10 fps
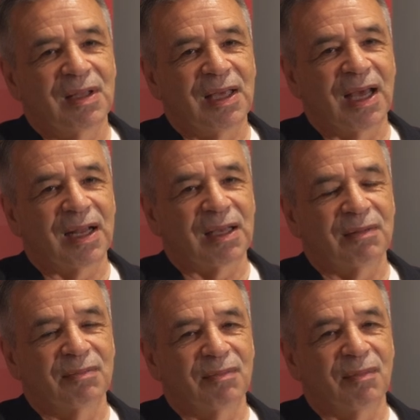he had
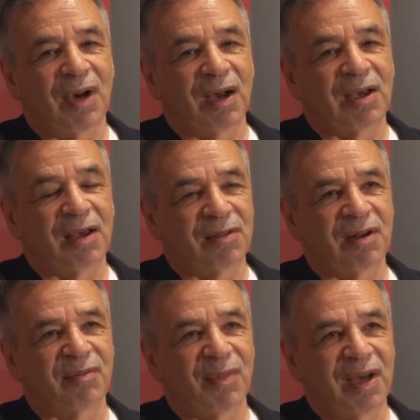a, a,
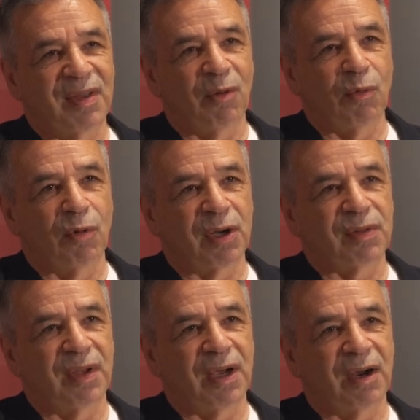cousin of mine that
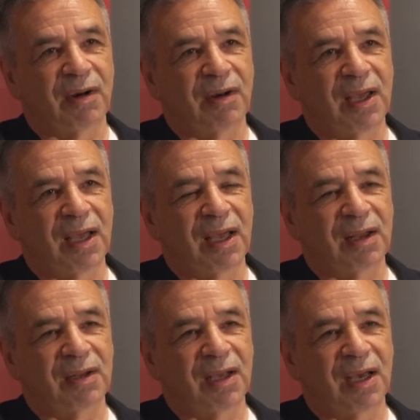worked there,
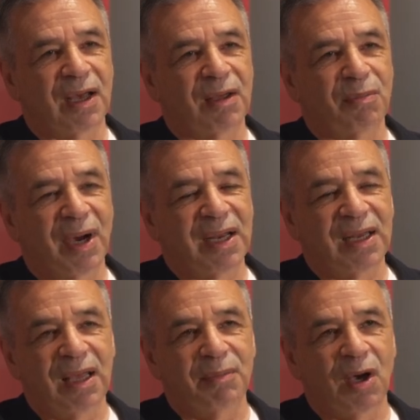and uh, my
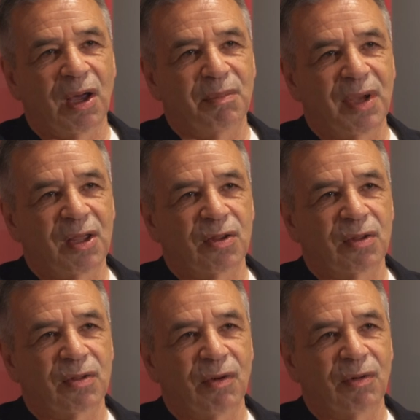name got
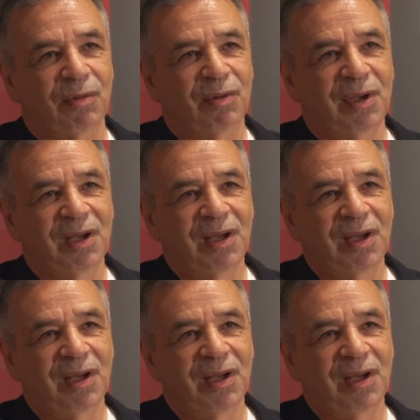mentioned, so